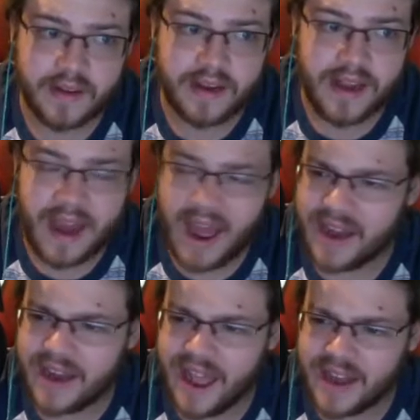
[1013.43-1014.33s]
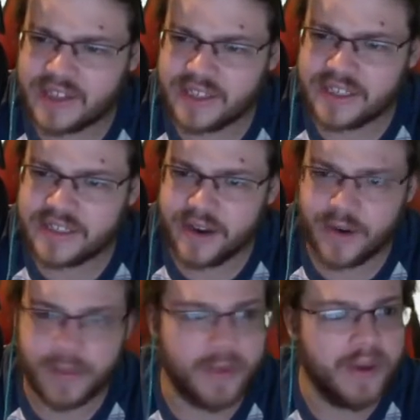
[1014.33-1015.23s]
Not actually
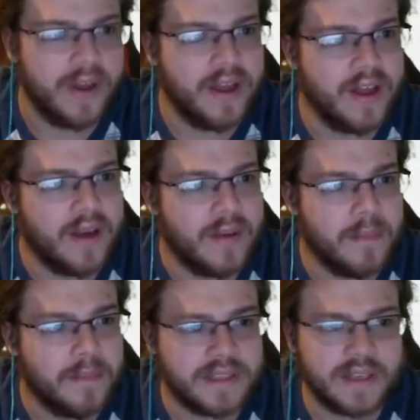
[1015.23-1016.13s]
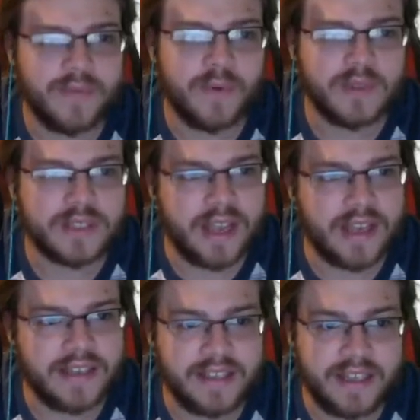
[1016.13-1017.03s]
terrible. This is a full
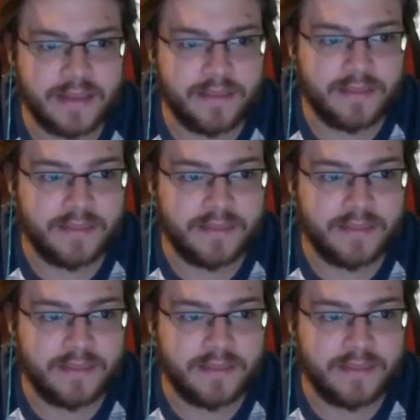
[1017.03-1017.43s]
sand team.